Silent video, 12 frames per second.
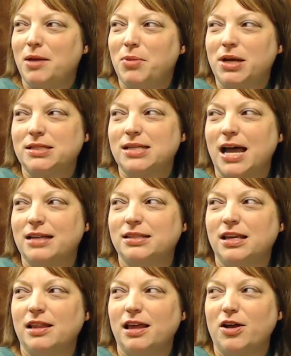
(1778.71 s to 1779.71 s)
but it's asking
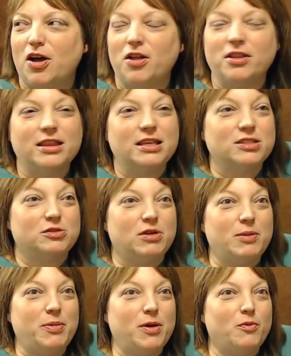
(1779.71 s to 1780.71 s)
like all of these
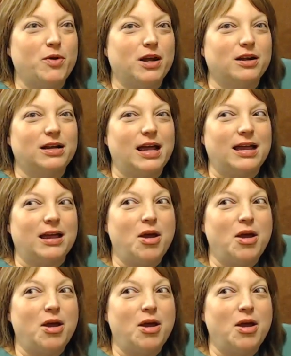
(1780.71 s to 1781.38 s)
creepy, weird like